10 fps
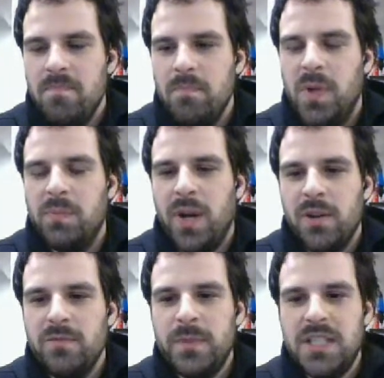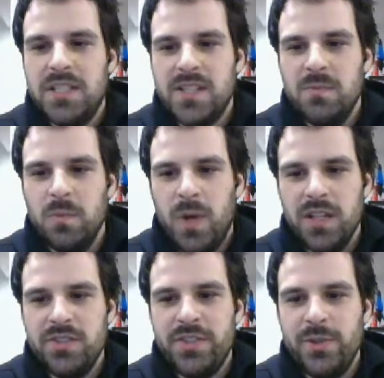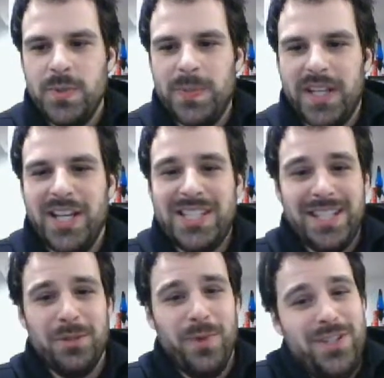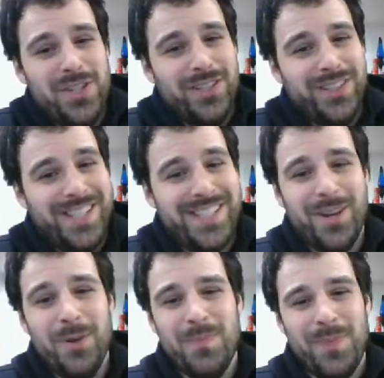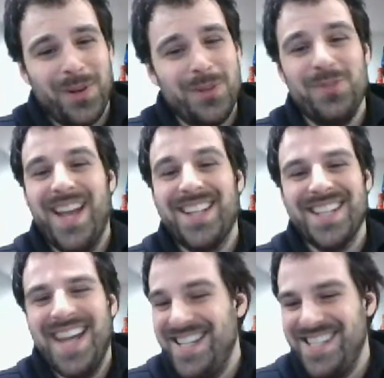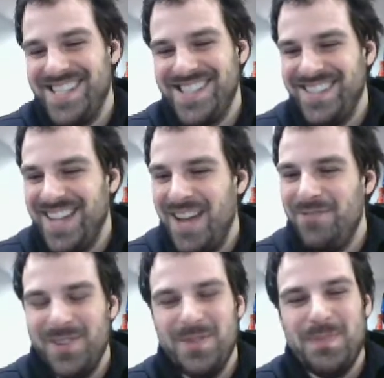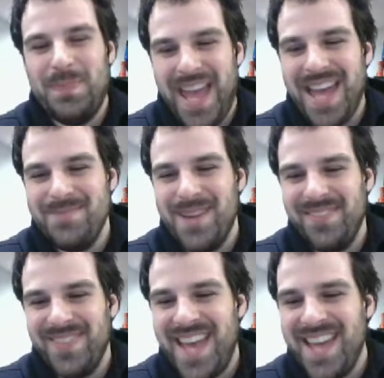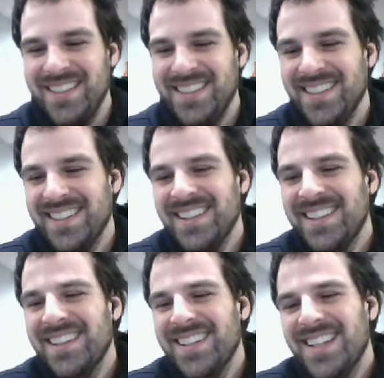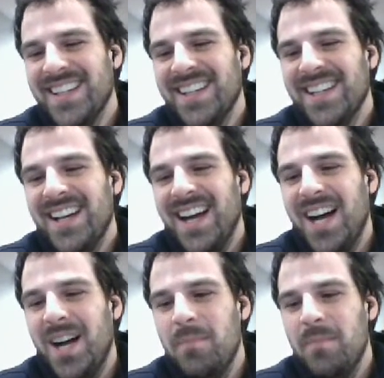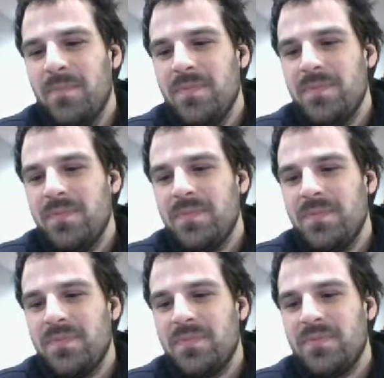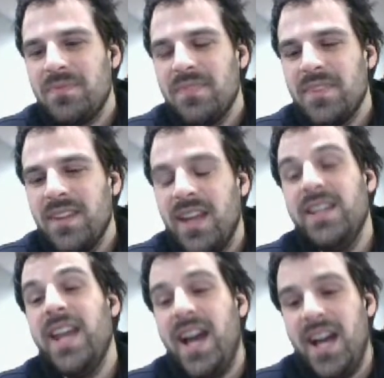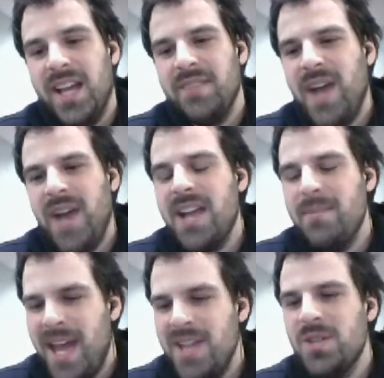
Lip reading: but part of me doesn't want to because the original is so perfect, and I feel bad about that. And yeah, I imagine